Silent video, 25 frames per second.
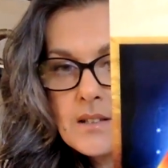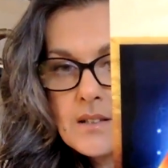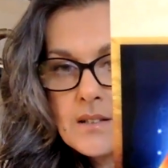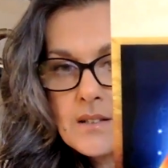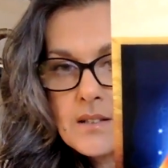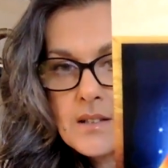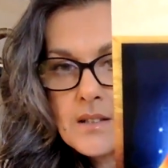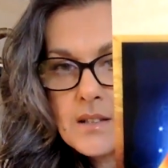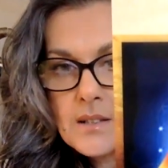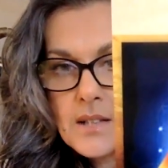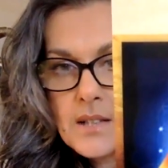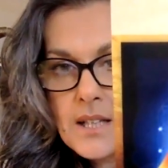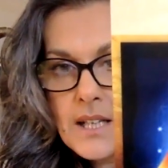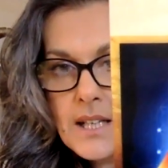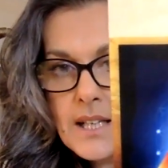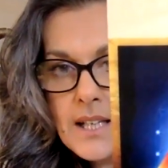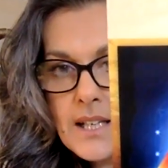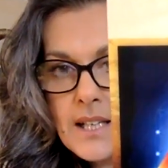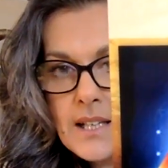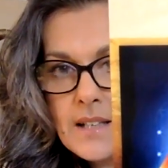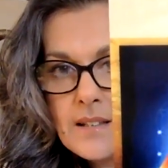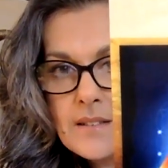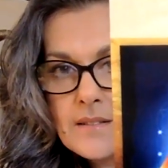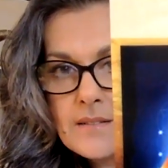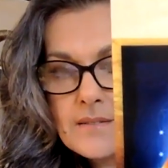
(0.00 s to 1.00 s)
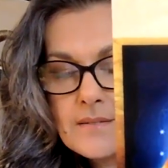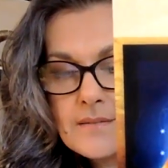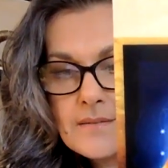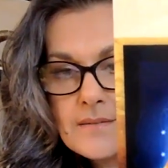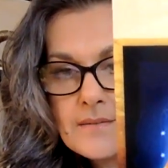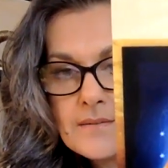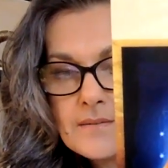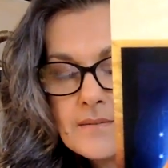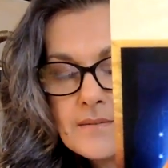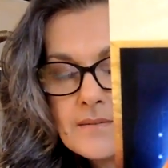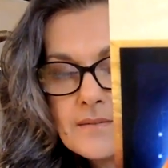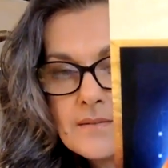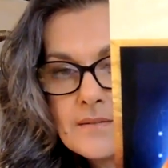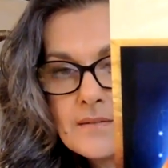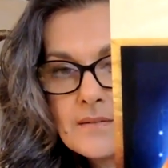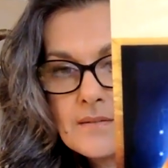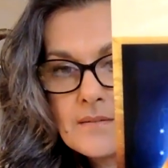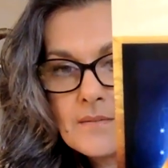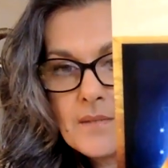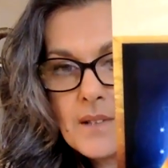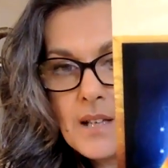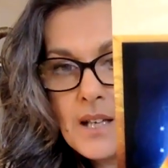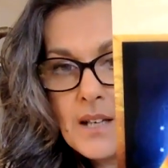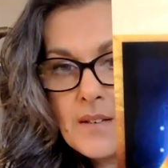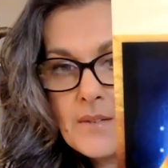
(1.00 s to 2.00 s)
So again,
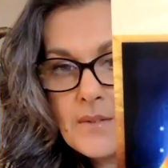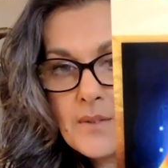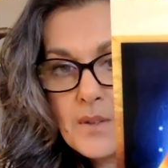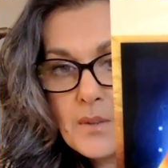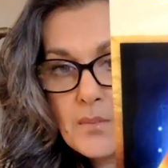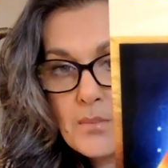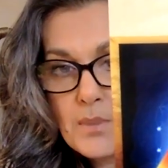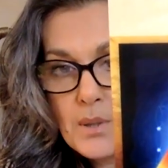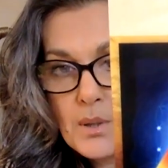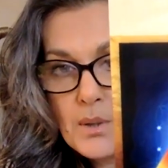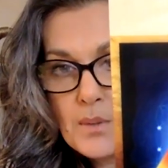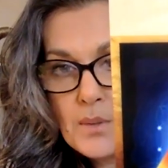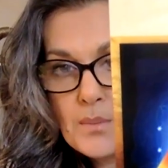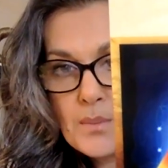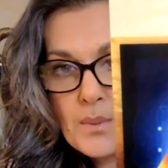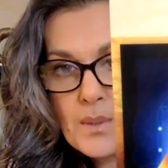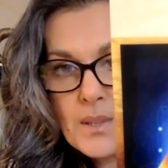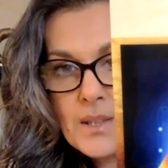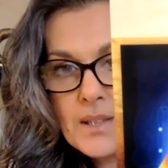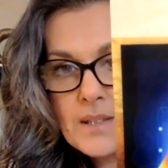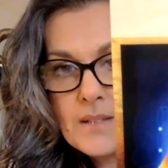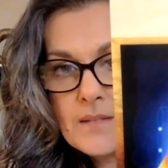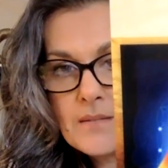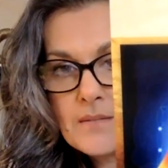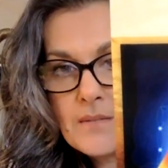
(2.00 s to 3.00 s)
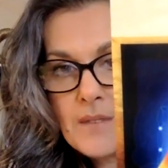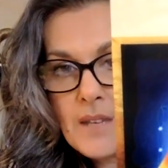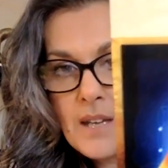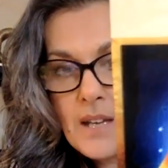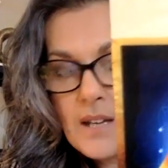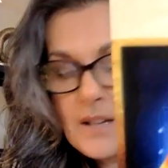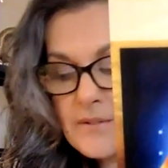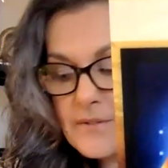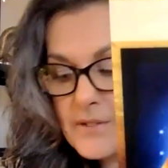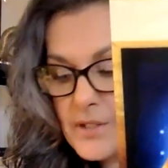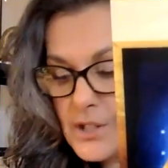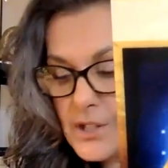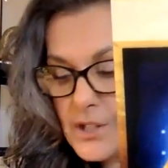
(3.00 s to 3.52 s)
we have the blueprint, we have